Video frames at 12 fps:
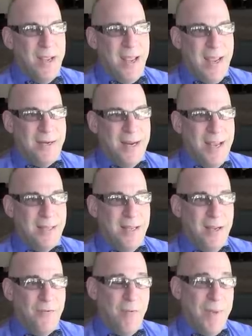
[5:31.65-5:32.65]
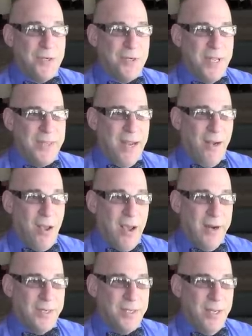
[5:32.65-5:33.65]
and to get the information that they
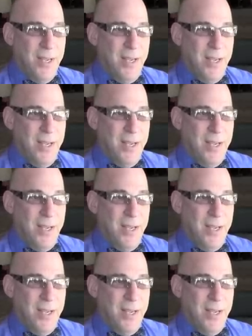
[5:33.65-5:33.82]
logged.